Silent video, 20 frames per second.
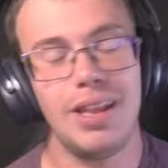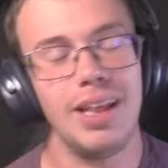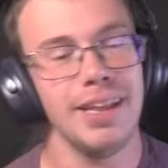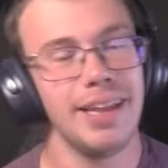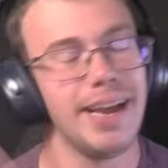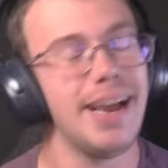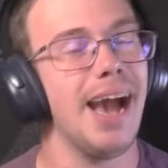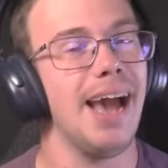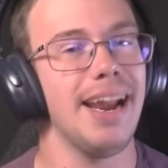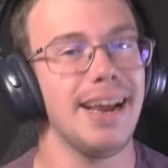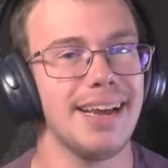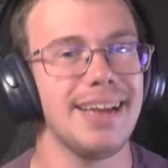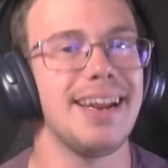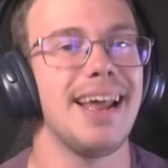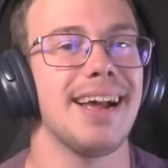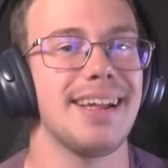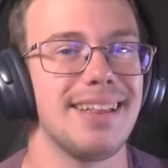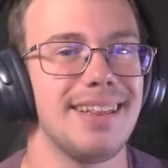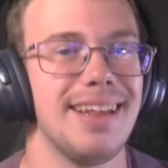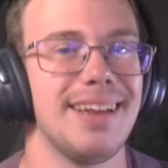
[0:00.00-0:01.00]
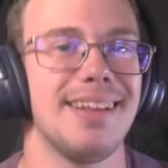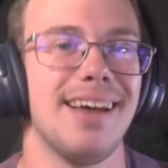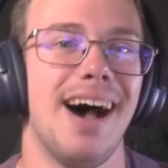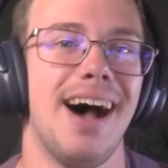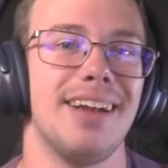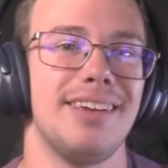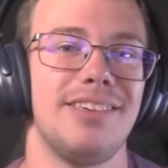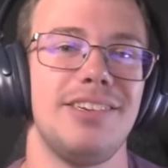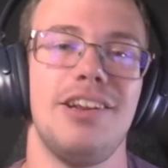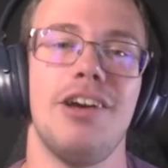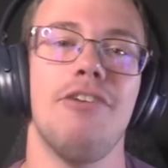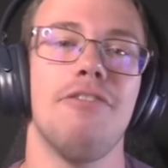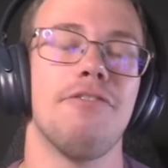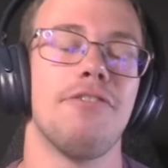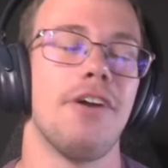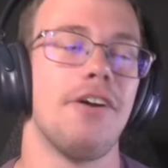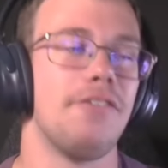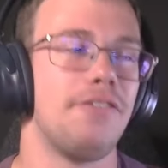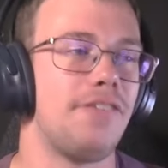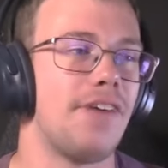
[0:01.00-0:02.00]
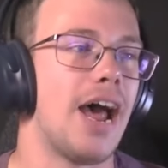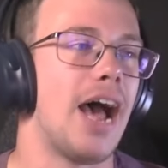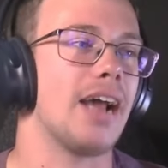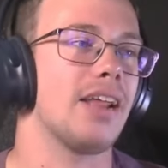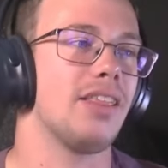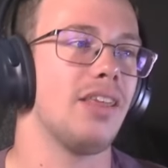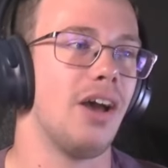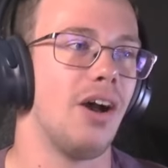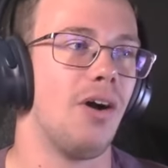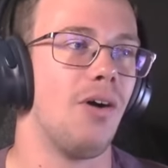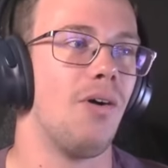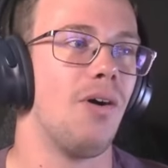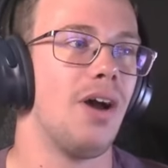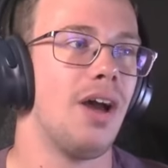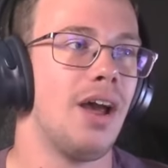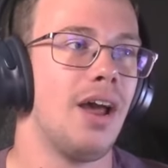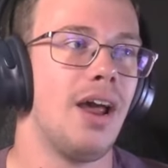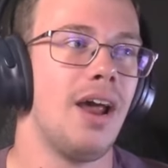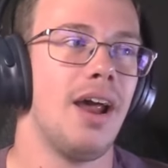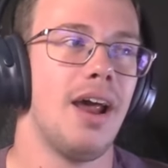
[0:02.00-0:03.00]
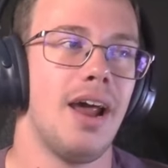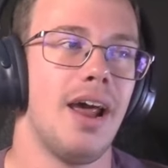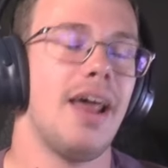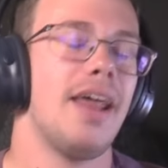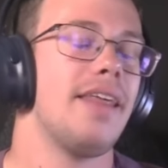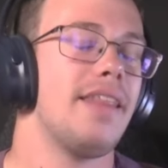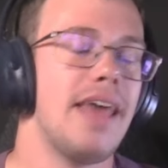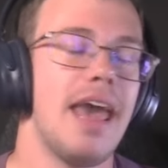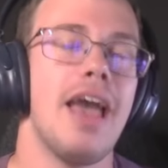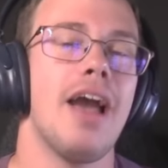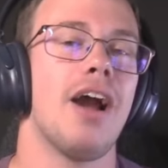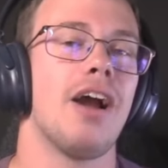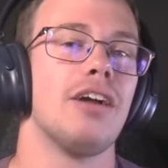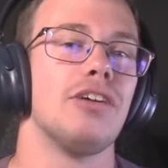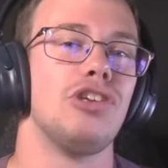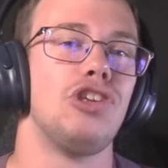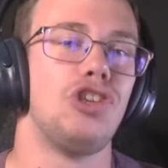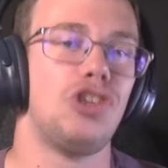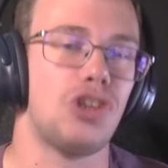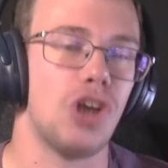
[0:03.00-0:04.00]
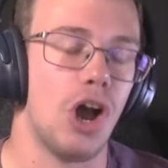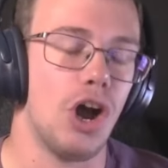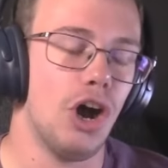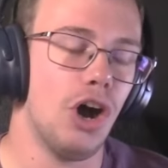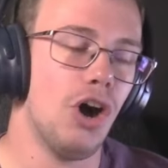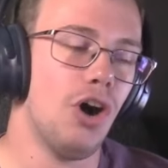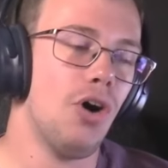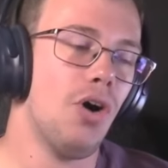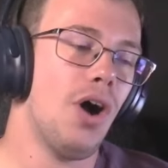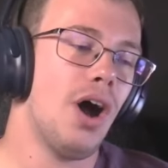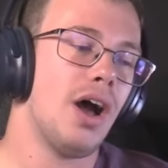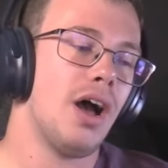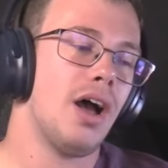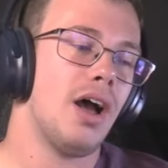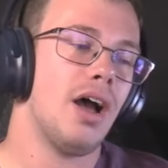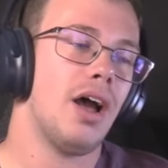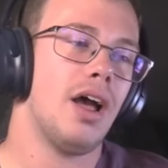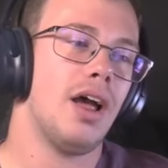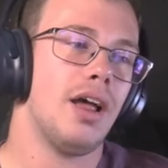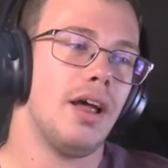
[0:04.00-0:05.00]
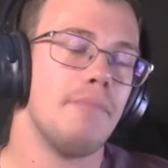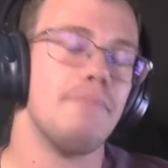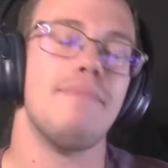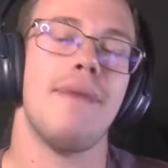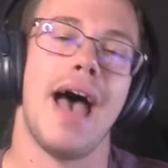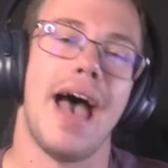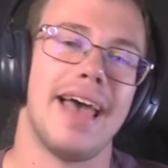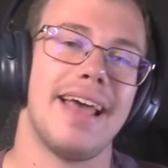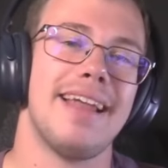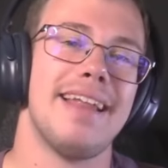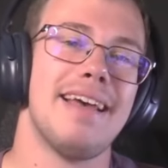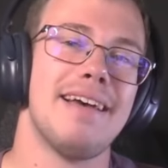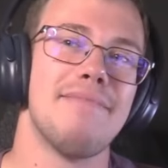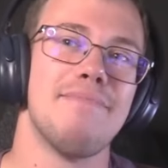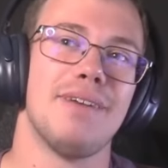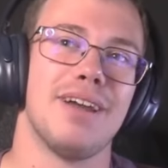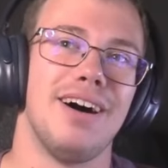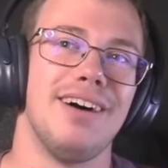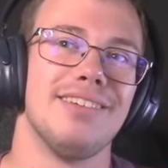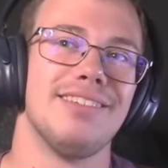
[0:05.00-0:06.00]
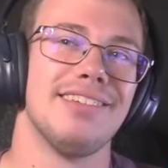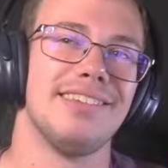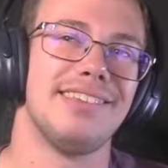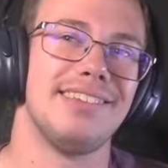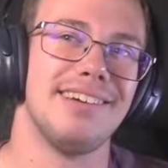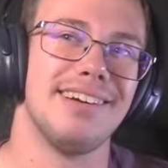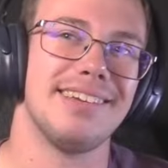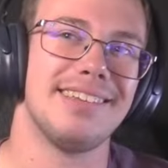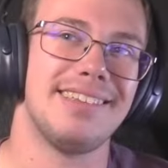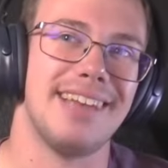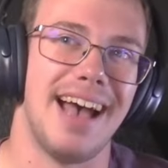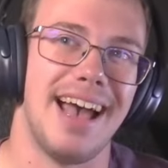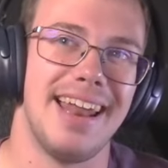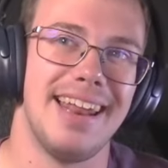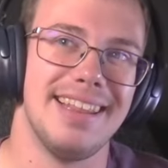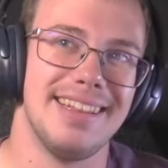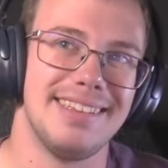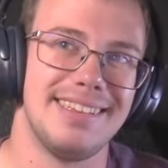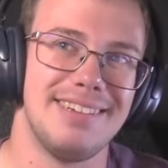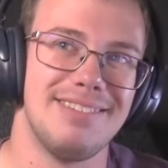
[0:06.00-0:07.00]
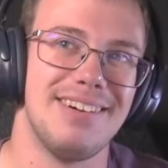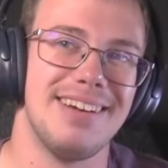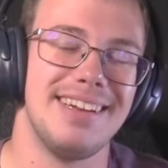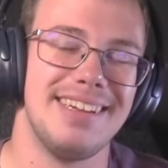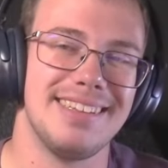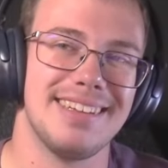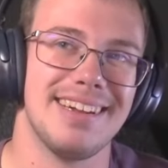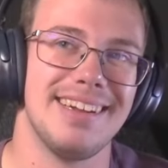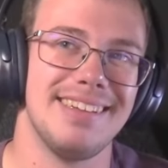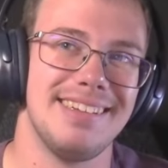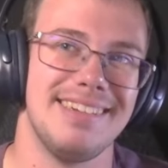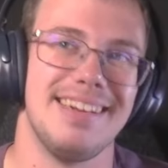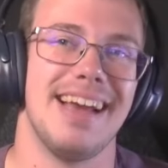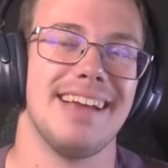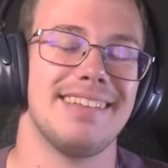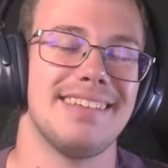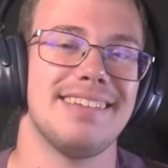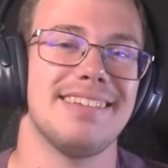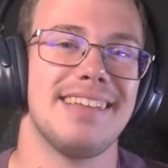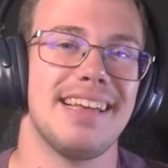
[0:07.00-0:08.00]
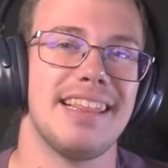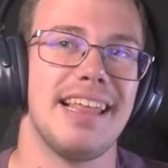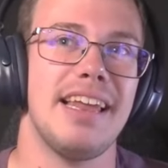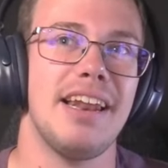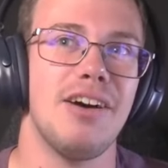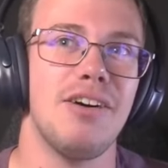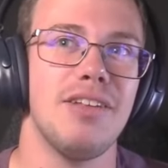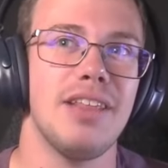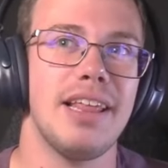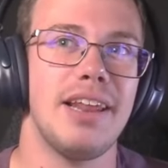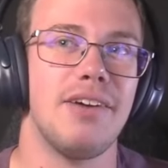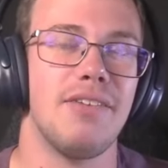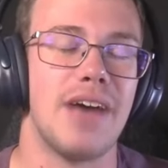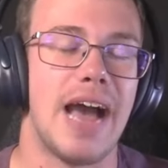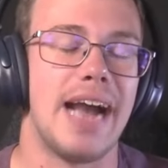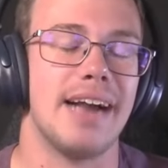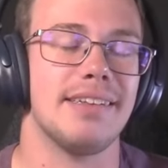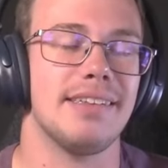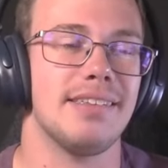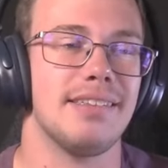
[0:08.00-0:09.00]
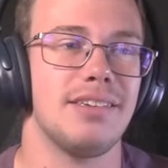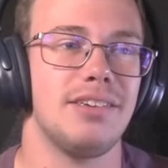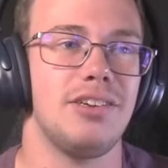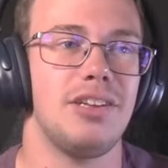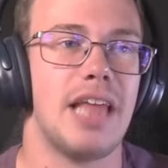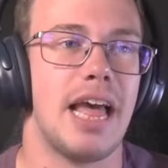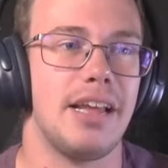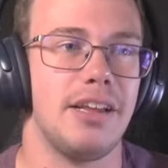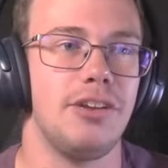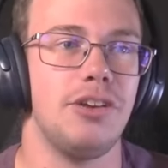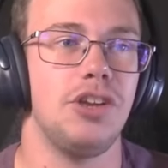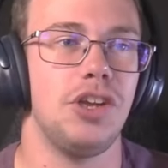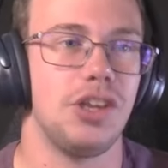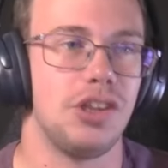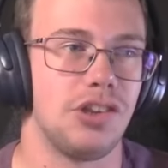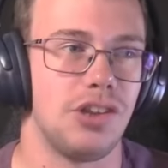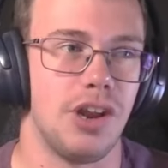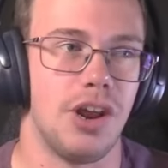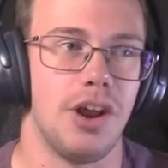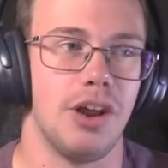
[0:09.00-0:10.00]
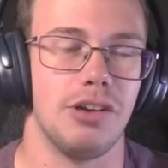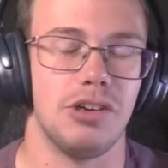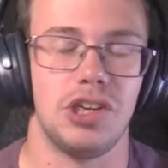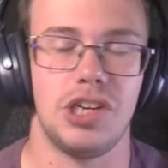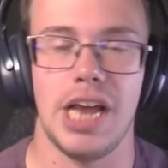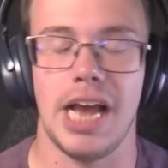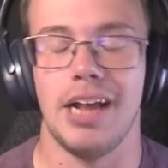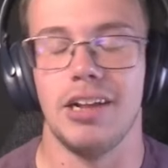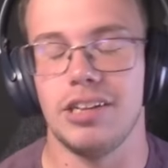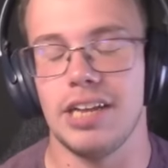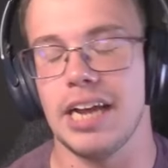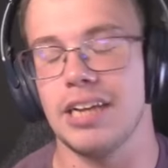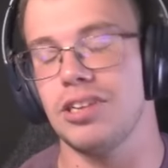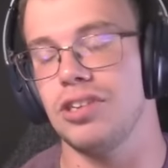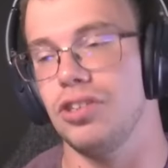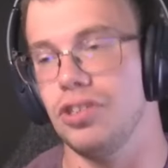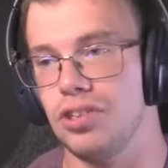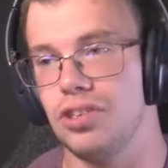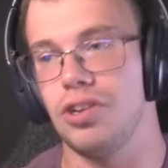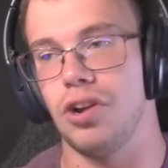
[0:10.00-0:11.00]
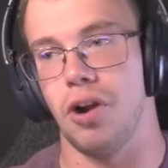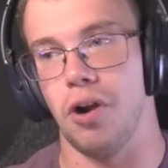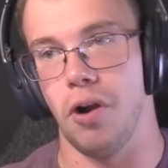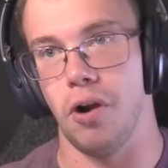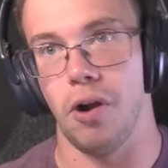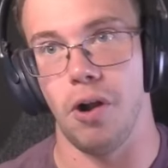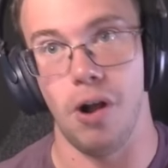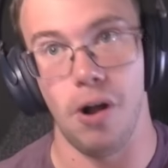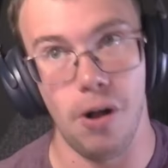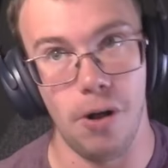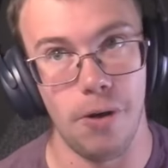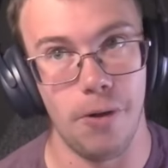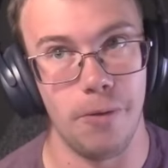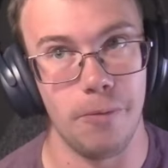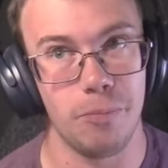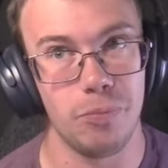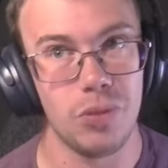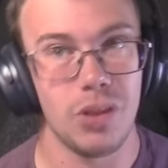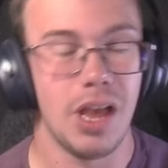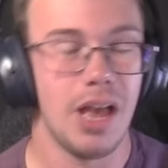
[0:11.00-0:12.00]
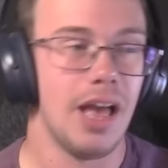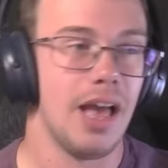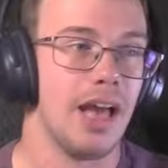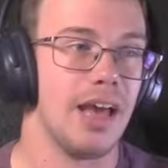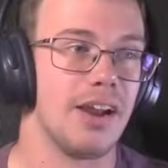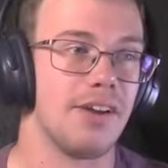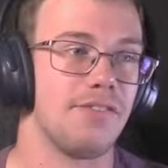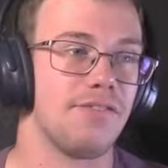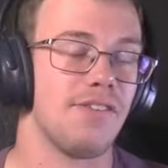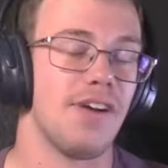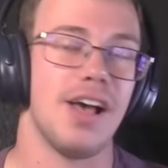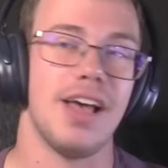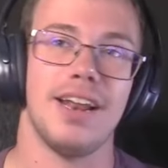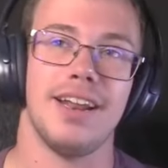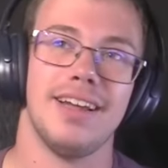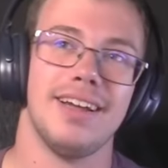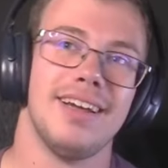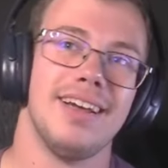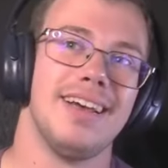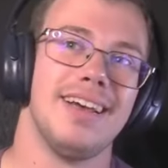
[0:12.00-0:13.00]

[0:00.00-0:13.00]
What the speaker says: They kind of connected the dots. You know, for a fact though, they are so mad at him, but also so excited to see what he's gonna do next, because like they know they don't access to that unique scenario. She has access to her own, and his friend